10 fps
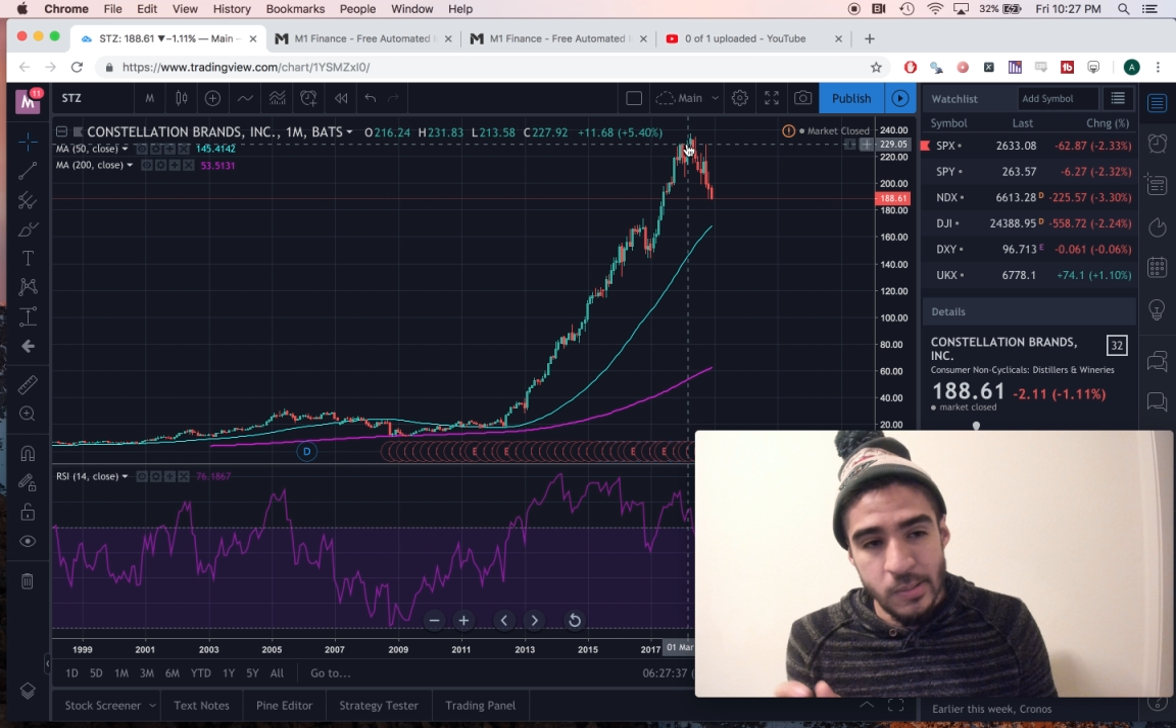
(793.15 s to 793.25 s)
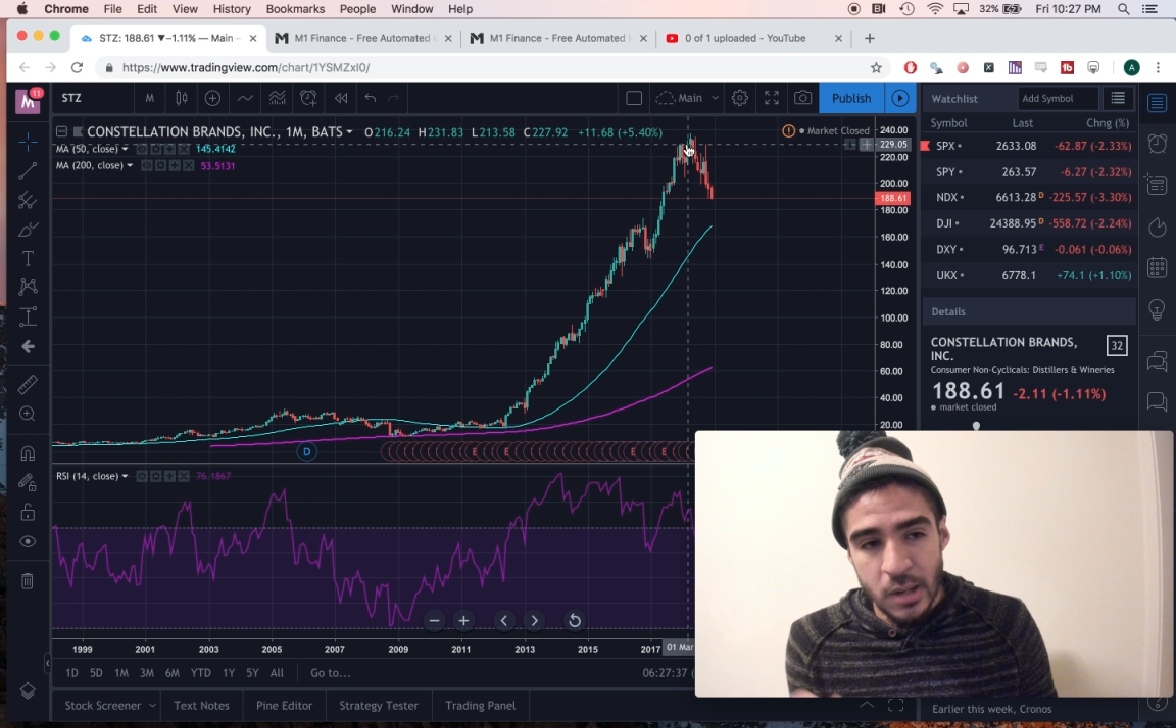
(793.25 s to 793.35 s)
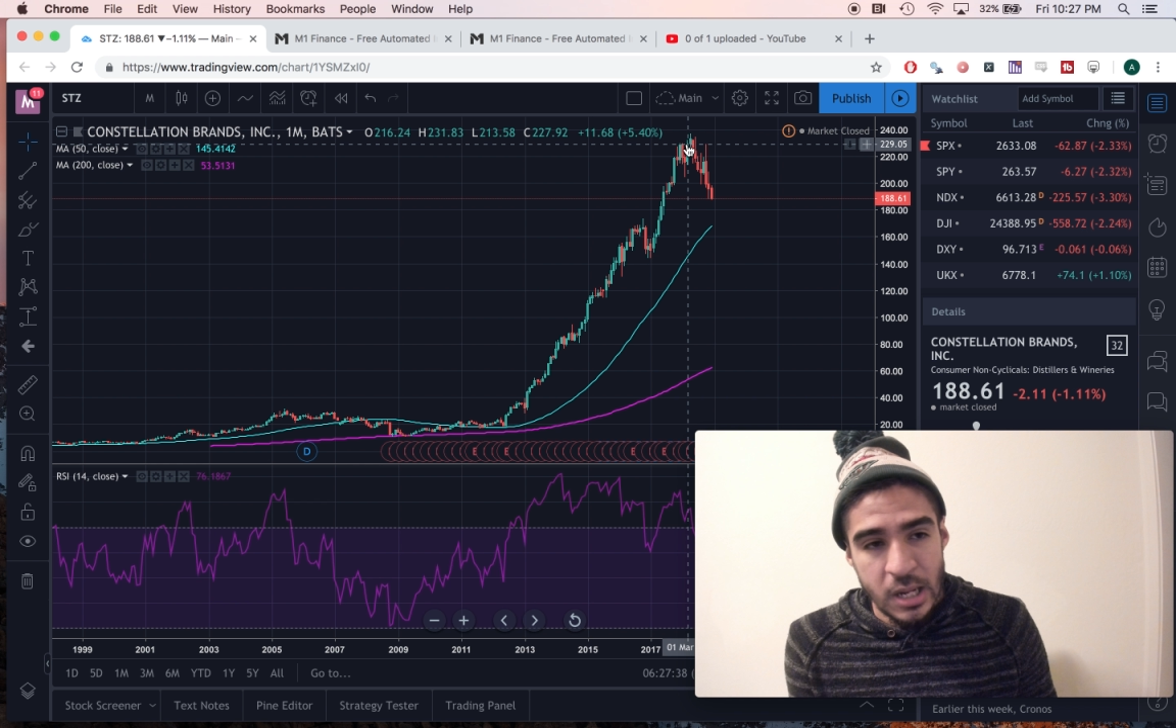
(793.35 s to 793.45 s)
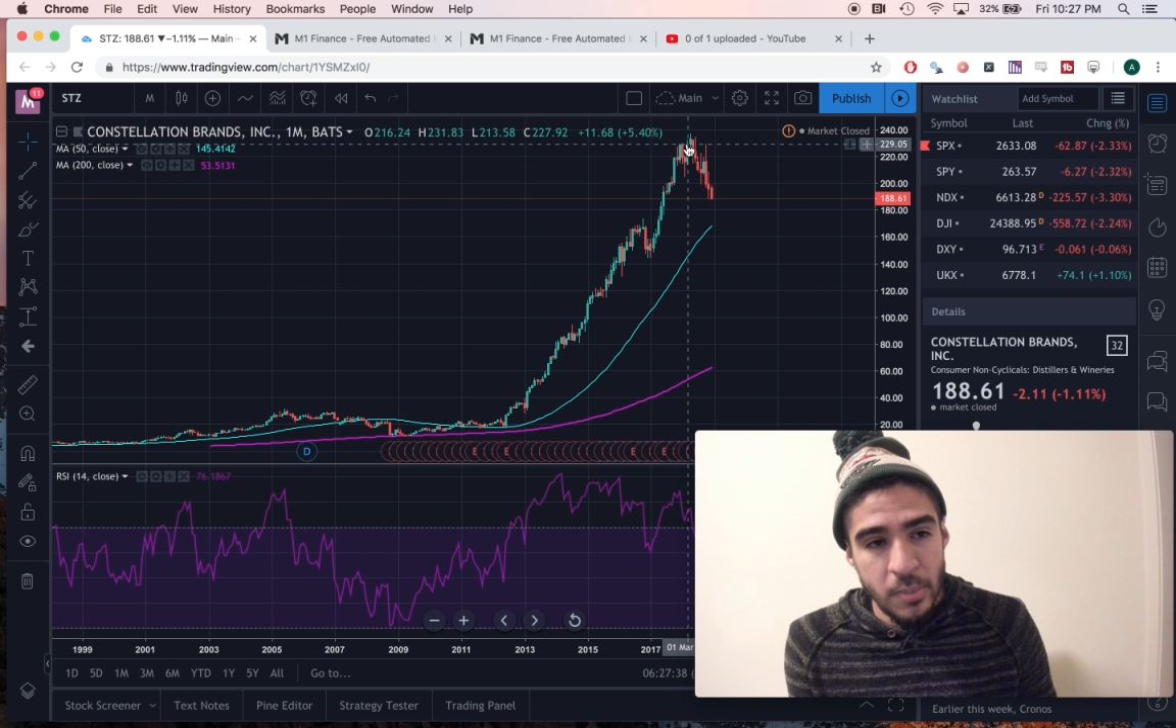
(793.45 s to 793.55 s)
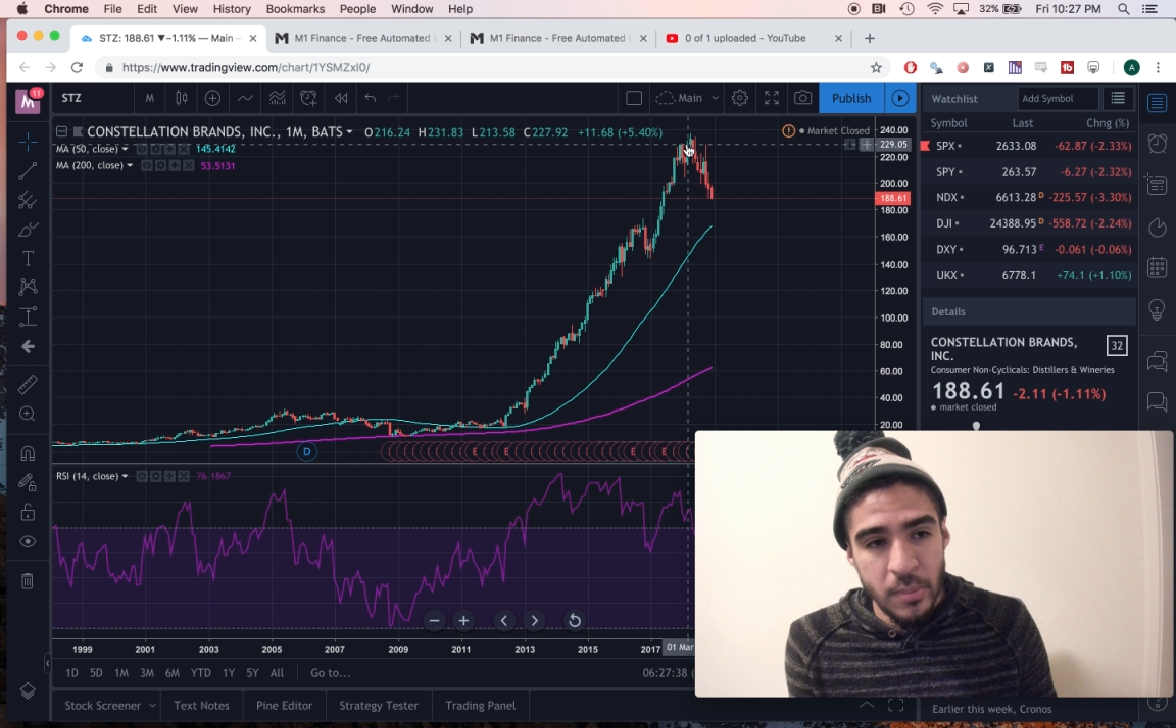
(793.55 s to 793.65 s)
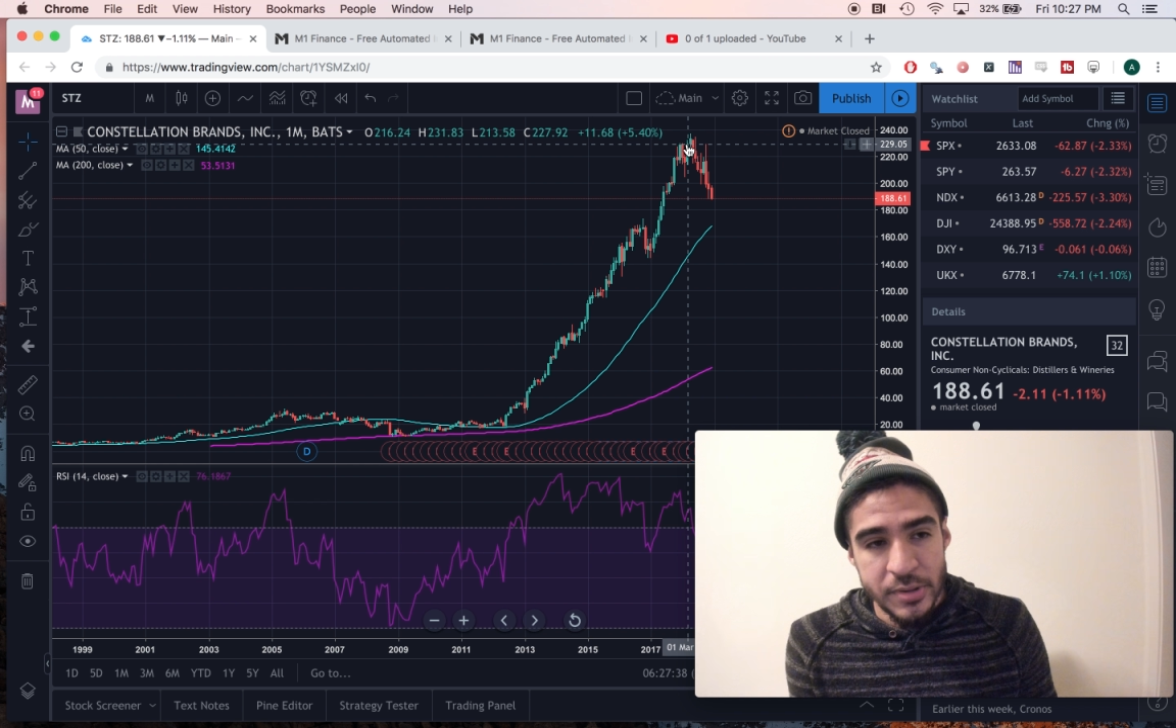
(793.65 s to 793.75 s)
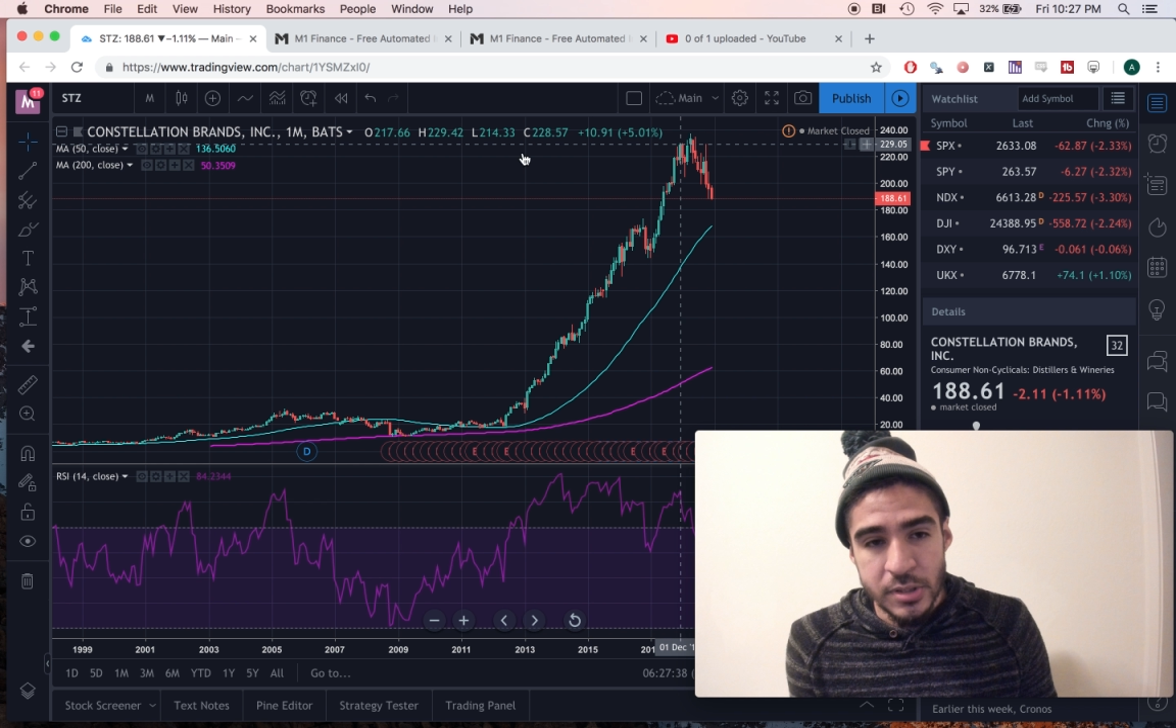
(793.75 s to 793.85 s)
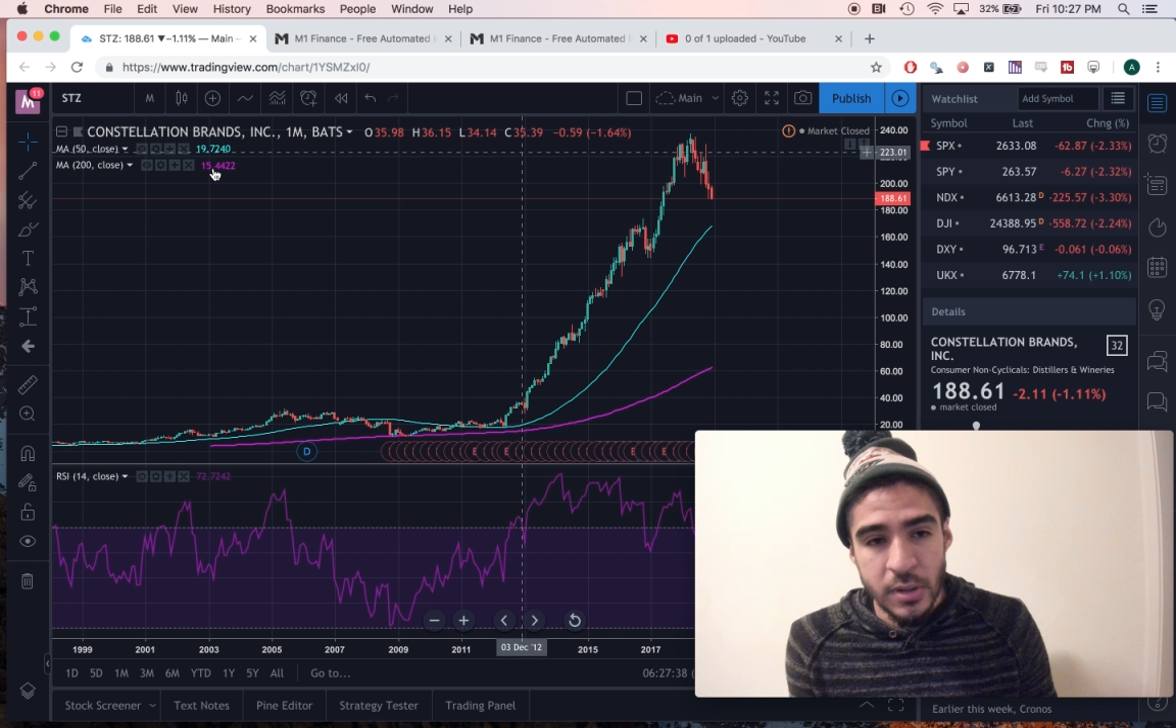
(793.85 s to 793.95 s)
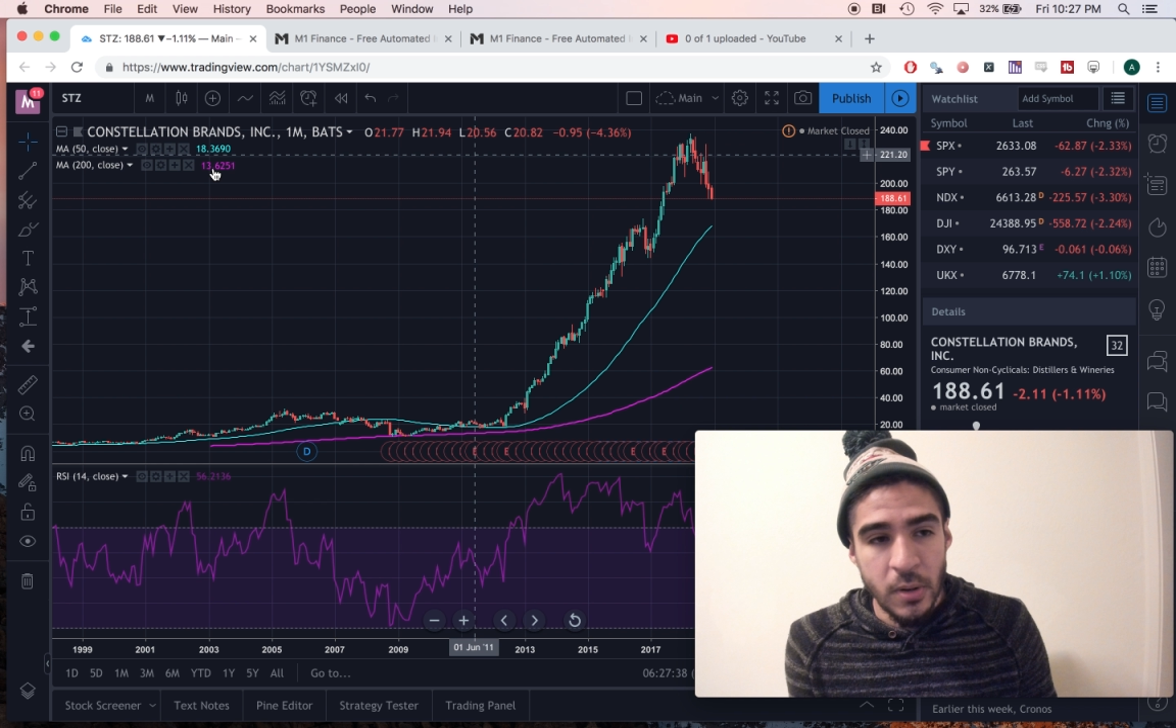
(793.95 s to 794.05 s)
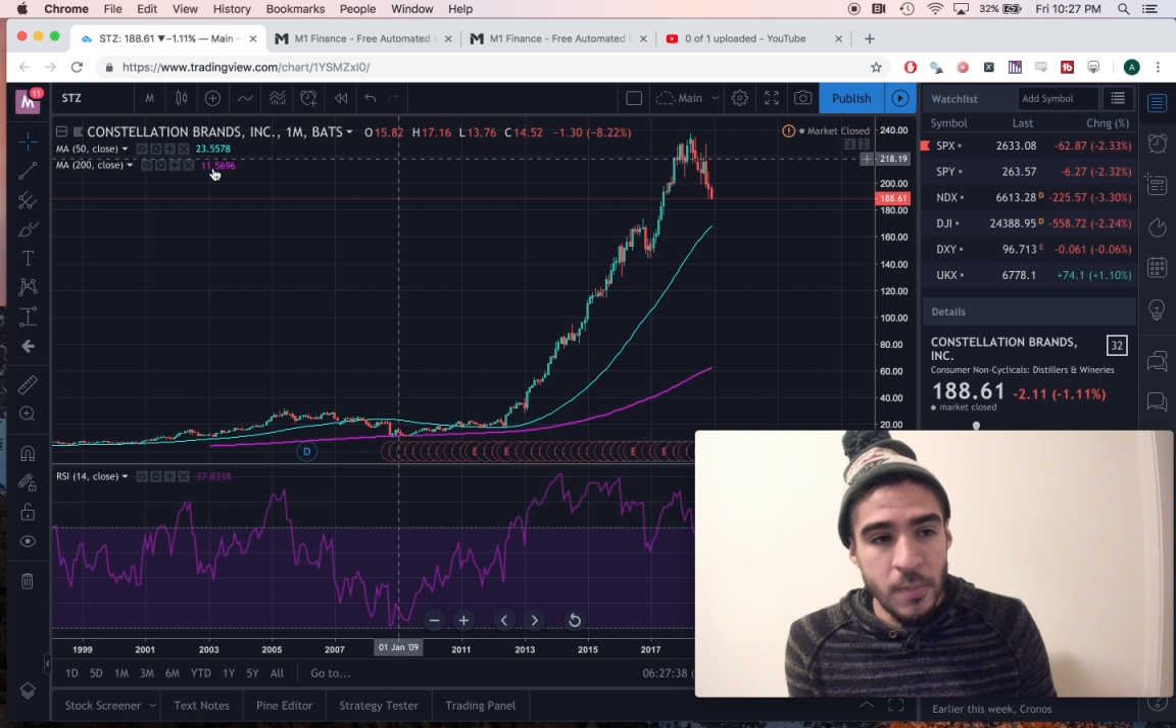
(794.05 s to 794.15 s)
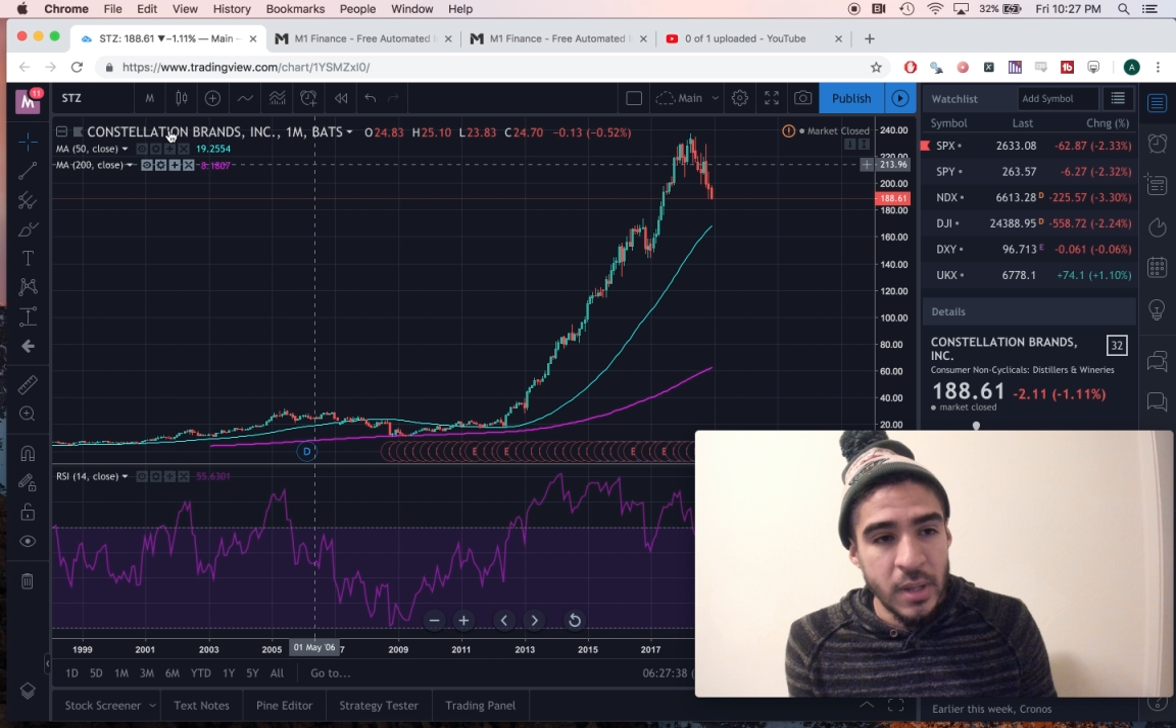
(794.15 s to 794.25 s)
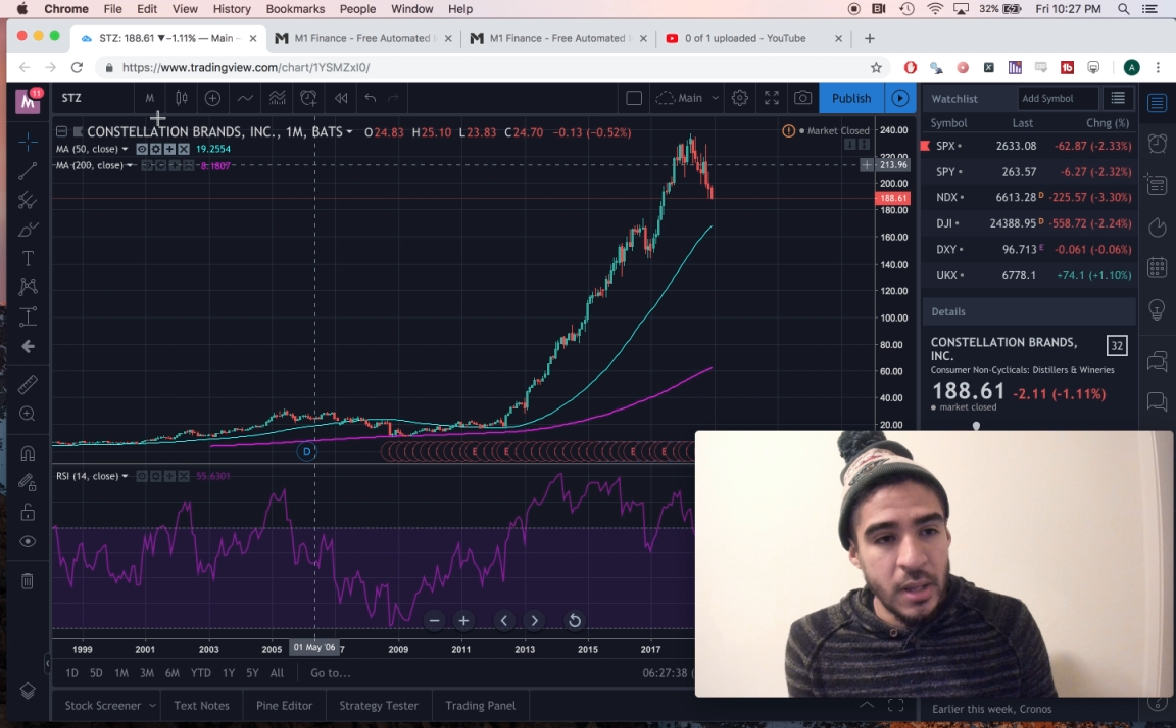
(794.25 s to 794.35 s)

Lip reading: a couple months ago,